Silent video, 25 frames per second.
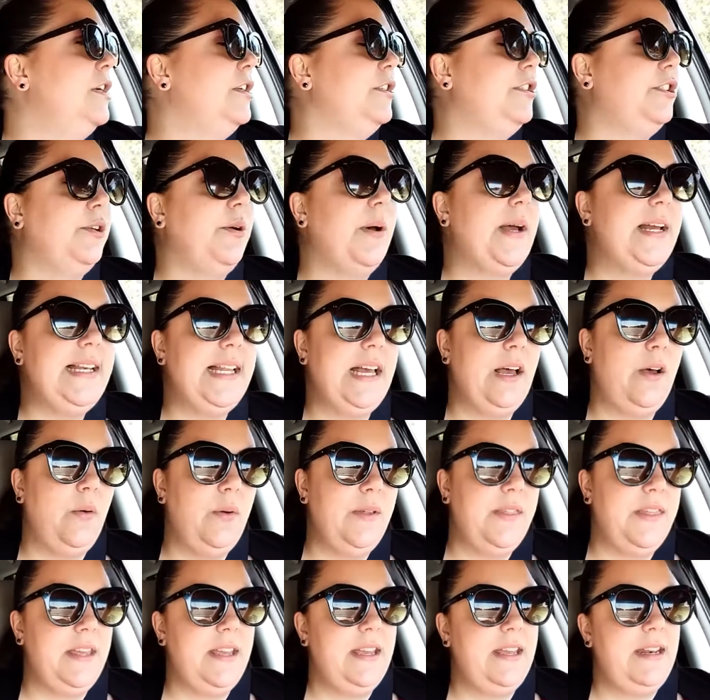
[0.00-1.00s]
So I dealt
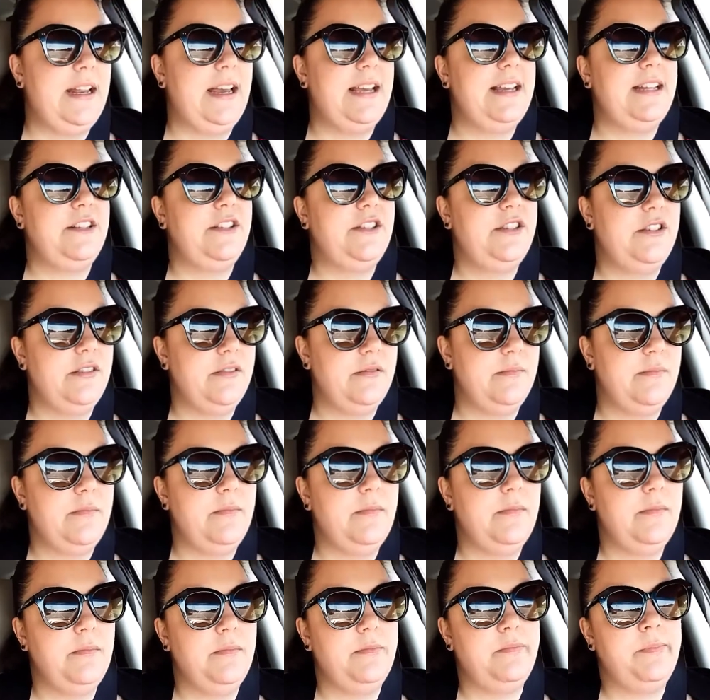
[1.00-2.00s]
with it, and I had
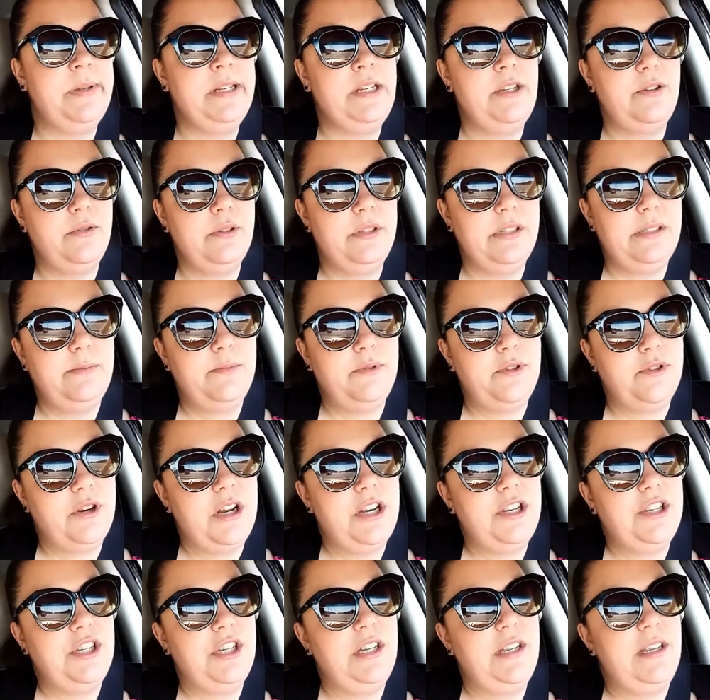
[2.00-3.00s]
been doing some
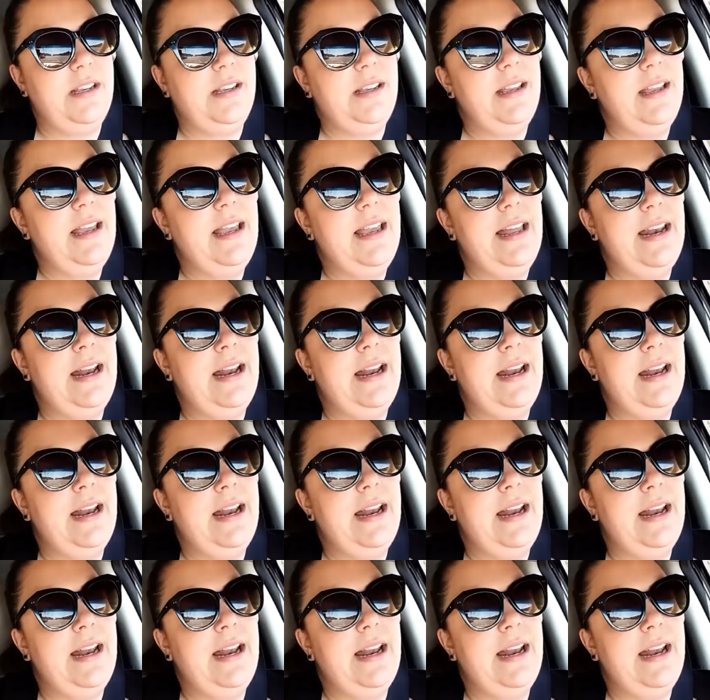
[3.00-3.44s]
stretching,